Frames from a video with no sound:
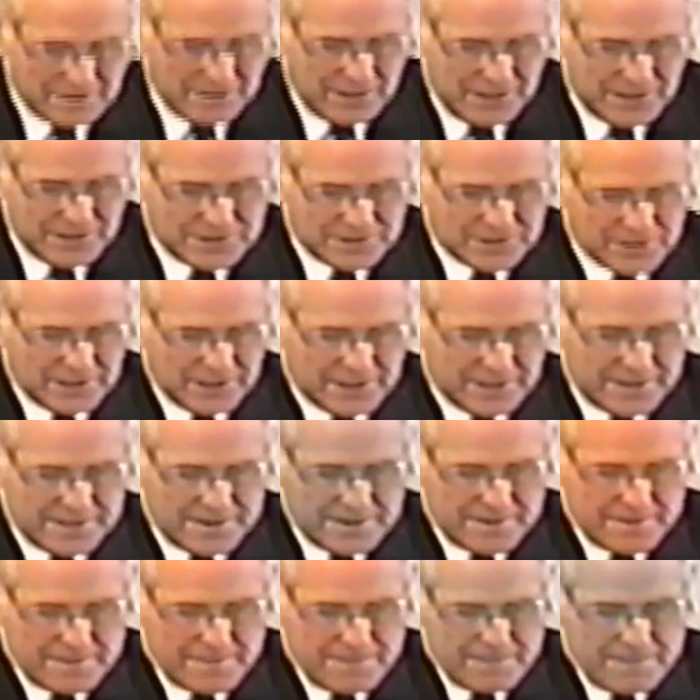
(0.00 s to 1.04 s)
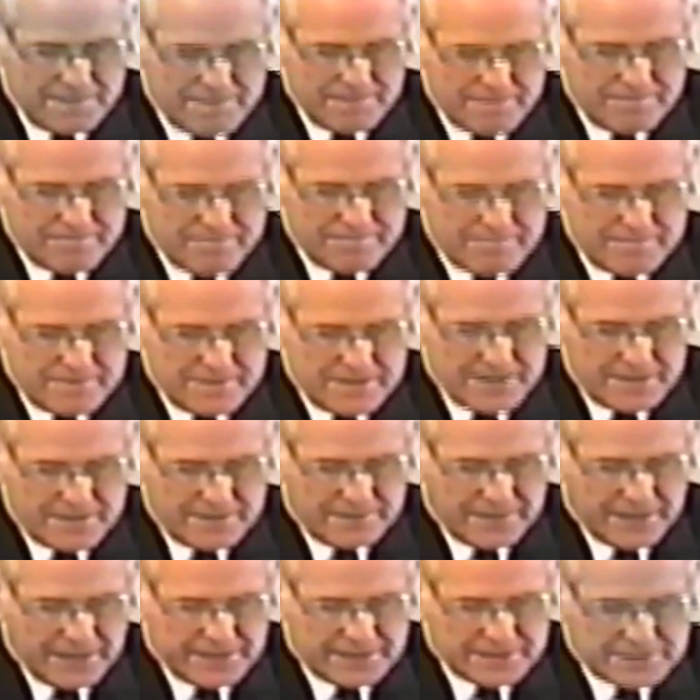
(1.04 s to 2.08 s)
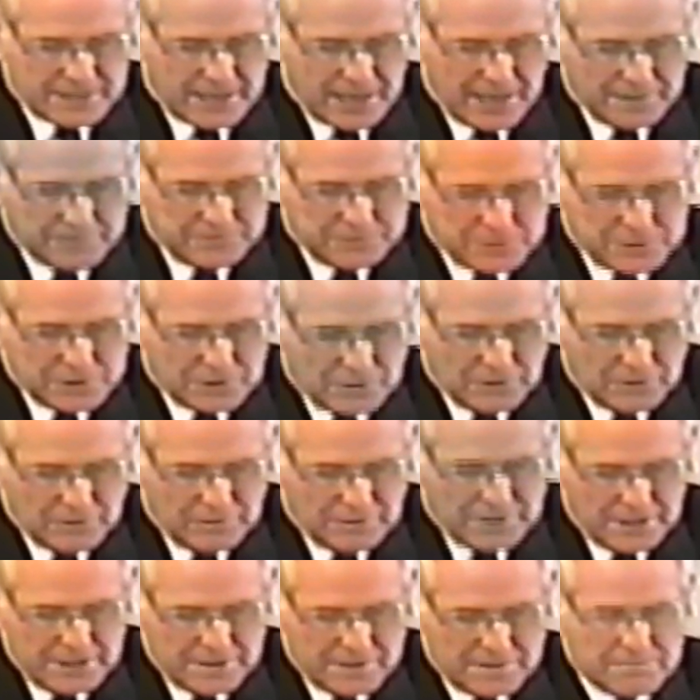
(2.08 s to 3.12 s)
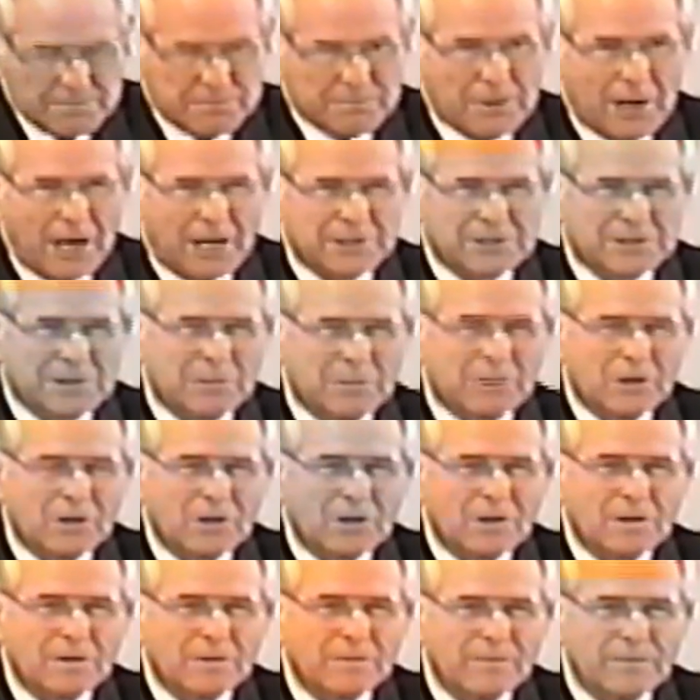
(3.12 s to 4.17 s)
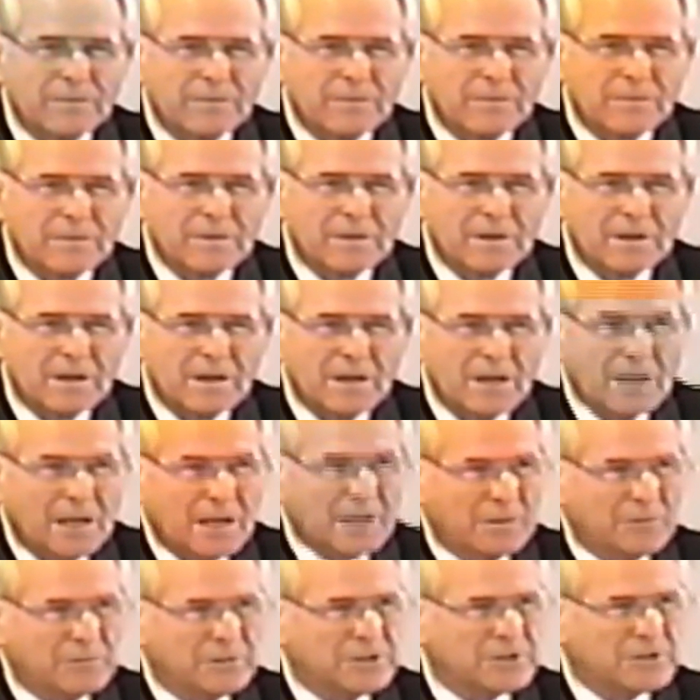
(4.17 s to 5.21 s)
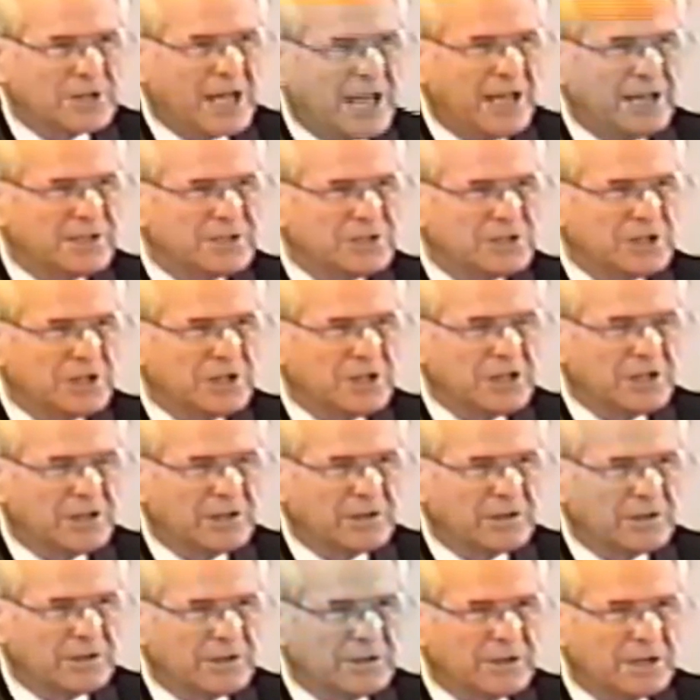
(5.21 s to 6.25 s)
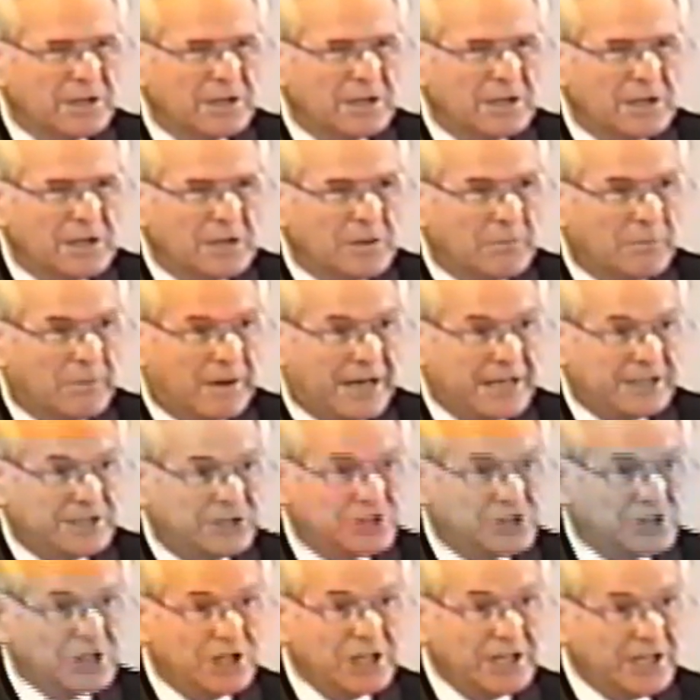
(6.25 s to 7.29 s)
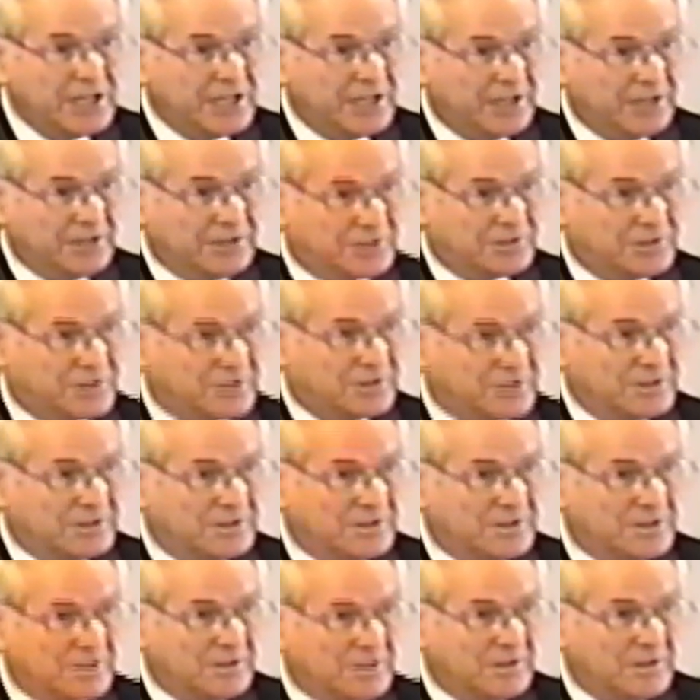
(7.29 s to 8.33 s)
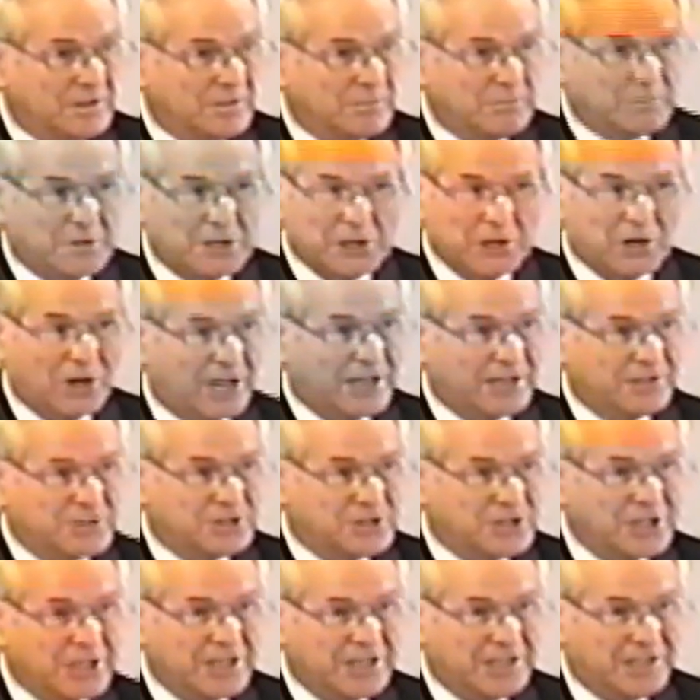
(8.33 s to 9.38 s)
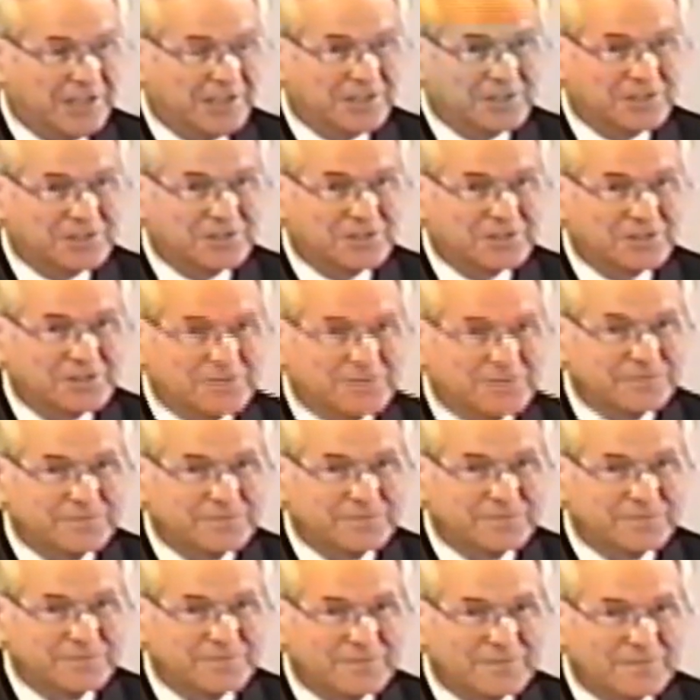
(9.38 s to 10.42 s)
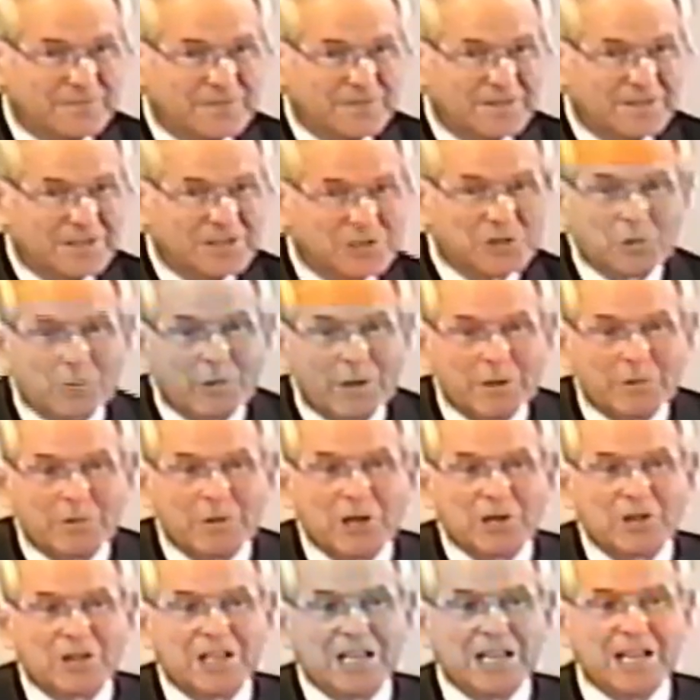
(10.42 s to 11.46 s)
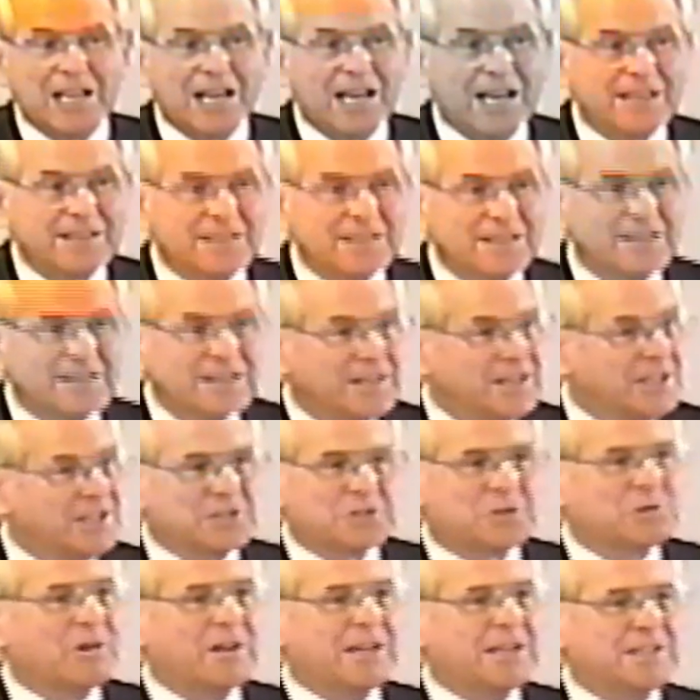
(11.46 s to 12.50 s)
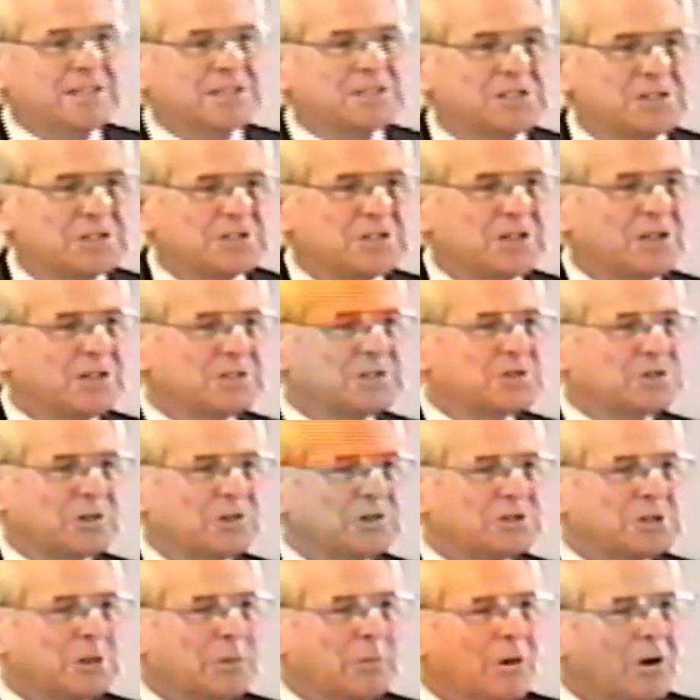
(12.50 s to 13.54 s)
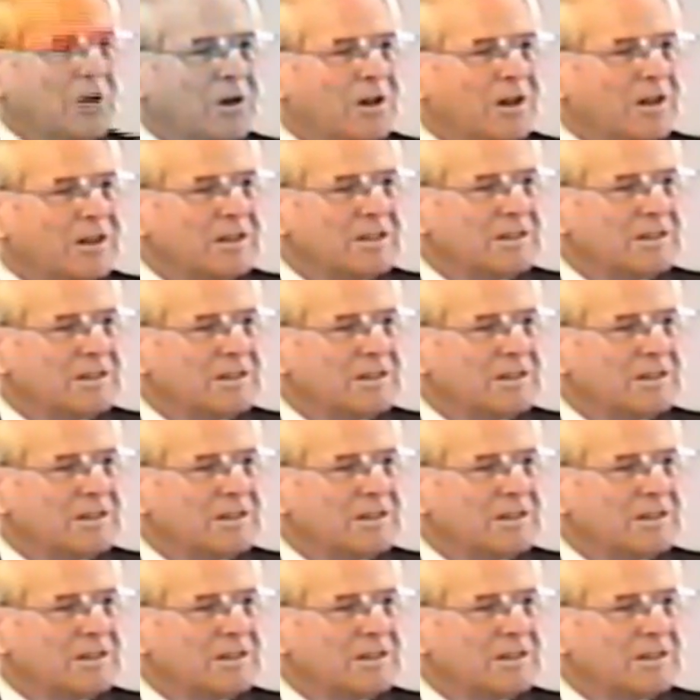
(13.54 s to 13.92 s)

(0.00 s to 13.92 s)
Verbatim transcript: He said, that is absolutely impossible. It was engineered by genius beyond genius. So, what are we looking at? His greatness is unsearchable.